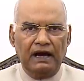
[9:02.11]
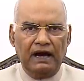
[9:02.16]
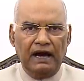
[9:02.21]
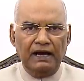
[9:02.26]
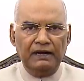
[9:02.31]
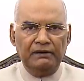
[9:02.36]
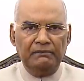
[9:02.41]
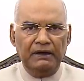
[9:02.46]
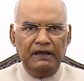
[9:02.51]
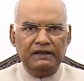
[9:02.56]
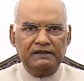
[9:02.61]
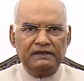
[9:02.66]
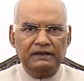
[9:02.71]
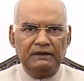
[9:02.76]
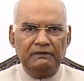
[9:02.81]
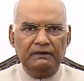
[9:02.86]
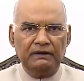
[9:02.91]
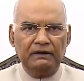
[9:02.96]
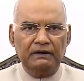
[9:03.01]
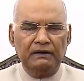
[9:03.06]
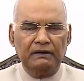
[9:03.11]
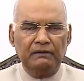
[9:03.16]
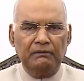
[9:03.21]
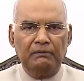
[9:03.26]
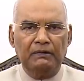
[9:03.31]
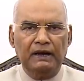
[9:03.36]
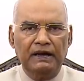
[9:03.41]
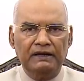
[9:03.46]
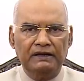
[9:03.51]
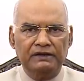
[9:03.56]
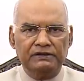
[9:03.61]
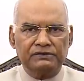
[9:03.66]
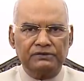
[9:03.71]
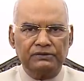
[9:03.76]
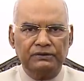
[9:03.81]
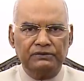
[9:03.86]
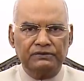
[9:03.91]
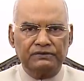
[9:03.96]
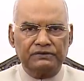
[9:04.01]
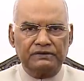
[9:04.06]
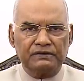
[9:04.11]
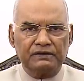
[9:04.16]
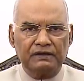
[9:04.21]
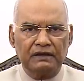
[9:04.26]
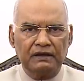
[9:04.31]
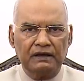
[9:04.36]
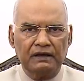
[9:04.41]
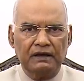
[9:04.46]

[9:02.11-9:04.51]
unmatchable milestones.